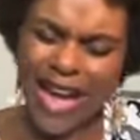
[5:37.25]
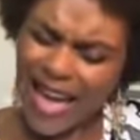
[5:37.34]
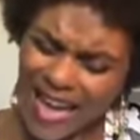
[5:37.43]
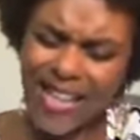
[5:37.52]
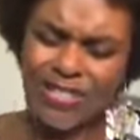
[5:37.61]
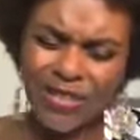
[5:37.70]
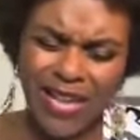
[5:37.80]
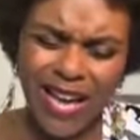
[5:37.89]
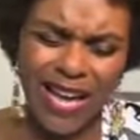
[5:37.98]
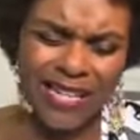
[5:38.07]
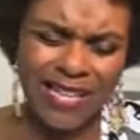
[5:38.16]
God,
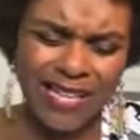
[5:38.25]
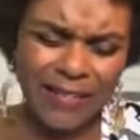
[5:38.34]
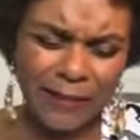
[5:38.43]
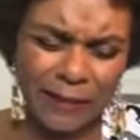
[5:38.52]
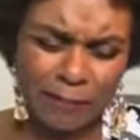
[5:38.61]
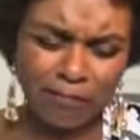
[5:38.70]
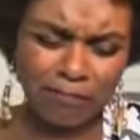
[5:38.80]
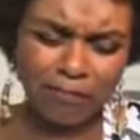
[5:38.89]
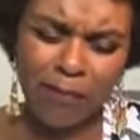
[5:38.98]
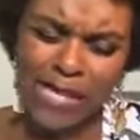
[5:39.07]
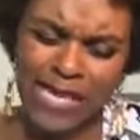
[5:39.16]
that
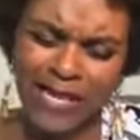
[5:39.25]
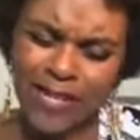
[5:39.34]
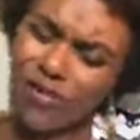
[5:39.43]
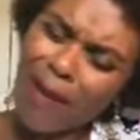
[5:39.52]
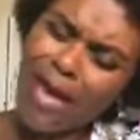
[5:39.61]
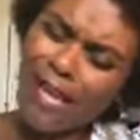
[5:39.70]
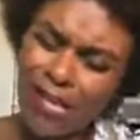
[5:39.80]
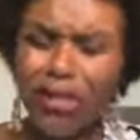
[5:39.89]
you make it good.